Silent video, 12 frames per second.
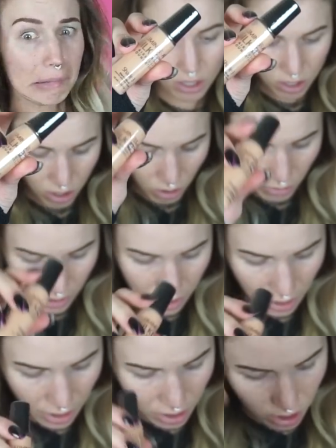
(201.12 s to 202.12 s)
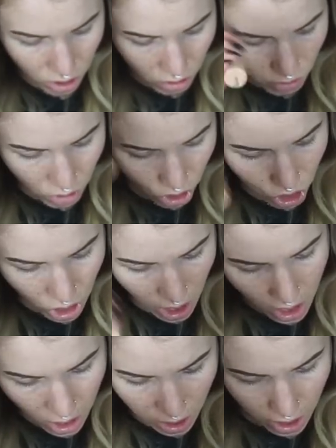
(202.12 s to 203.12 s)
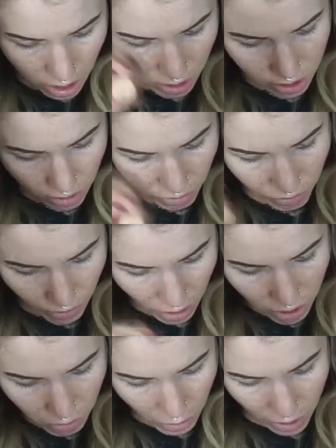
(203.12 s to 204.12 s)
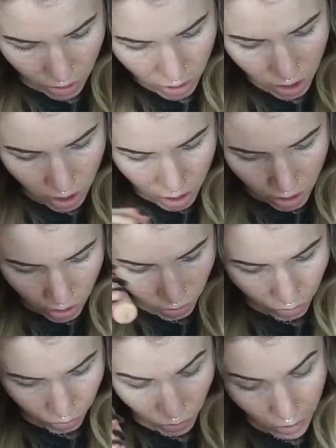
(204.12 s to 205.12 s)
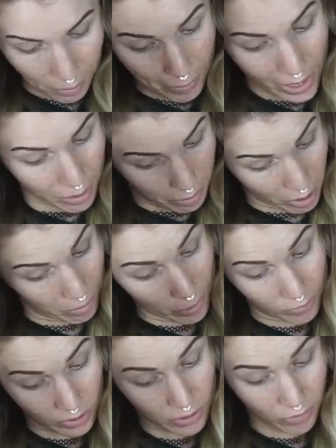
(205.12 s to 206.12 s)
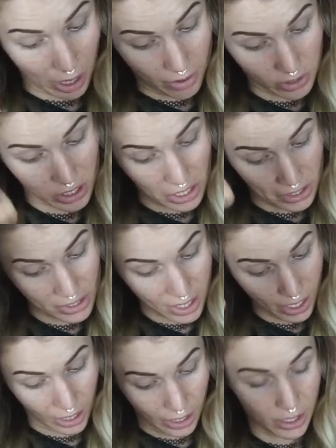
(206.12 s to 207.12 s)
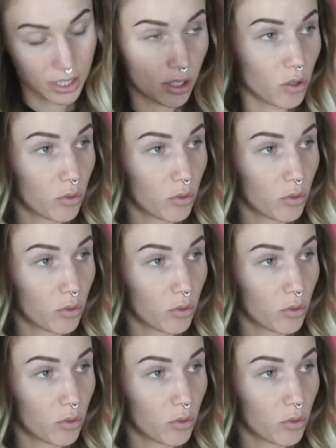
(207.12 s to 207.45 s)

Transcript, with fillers: So it says to shake it very well for a minimum of 5 to 10 seconds.